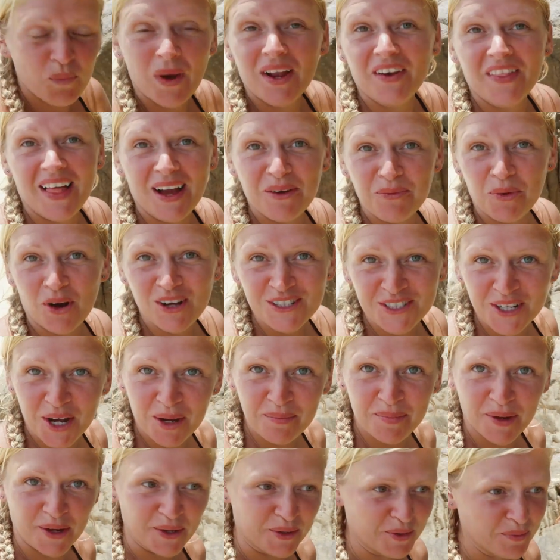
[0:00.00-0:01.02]
Well, that was
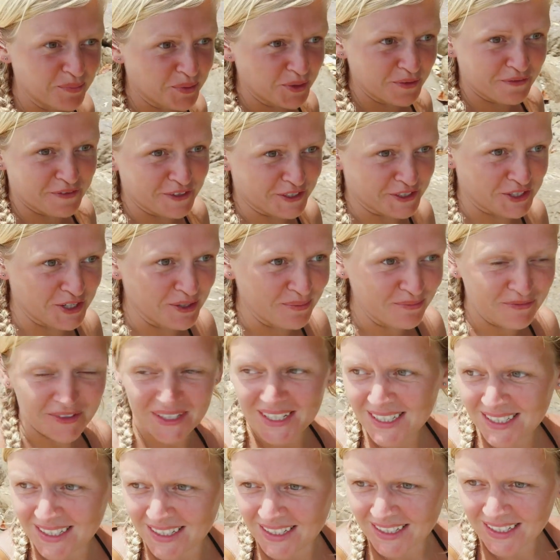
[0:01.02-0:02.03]
our boat, but for some
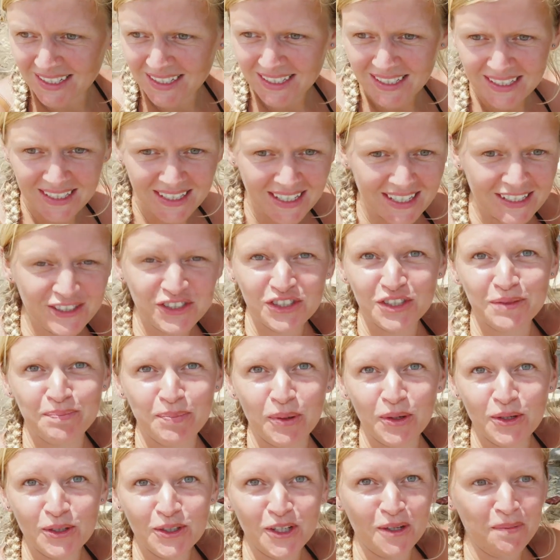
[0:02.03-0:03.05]
reason, it just
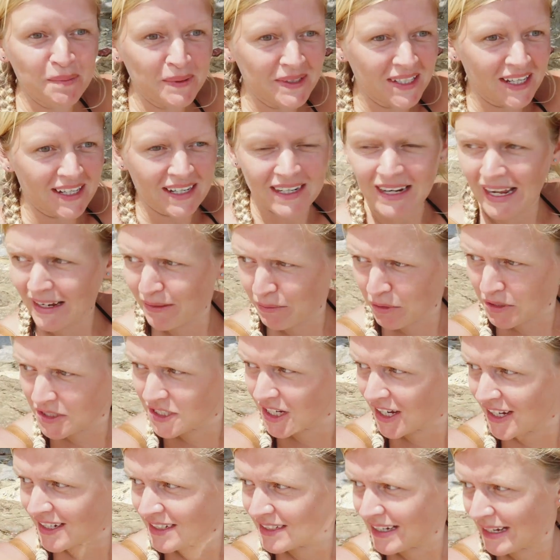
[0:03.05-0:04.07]
pulled up and then like we
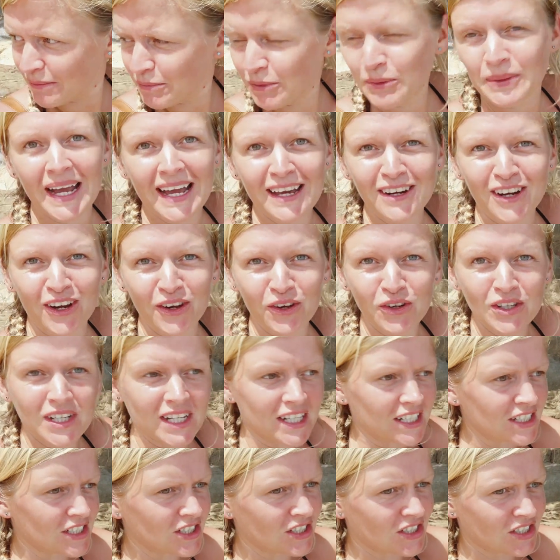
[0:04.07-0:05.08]
turned, like we were getting our
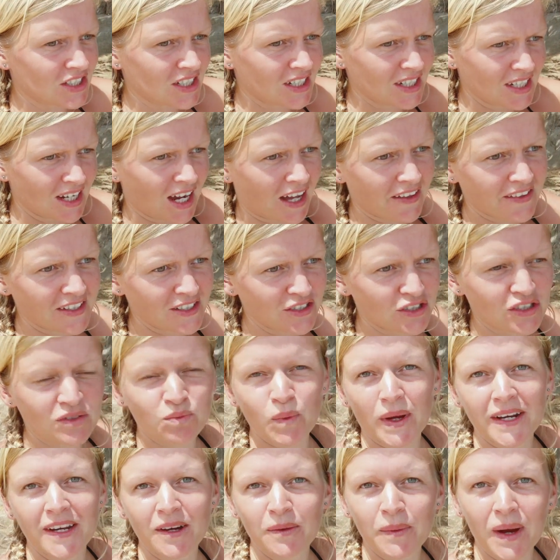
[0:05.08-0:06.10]
luggage and it
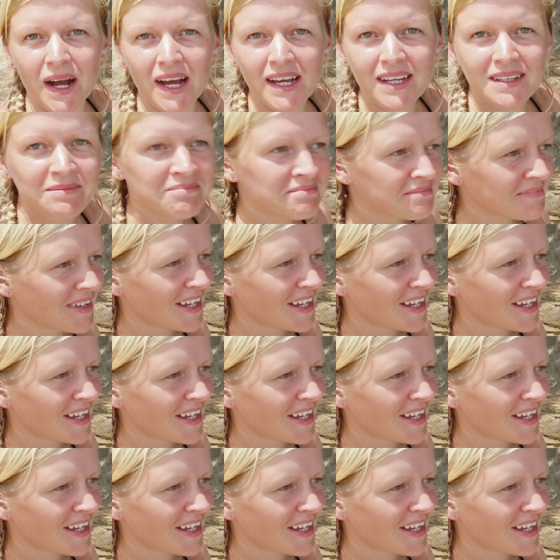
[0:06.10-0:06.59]
just went away.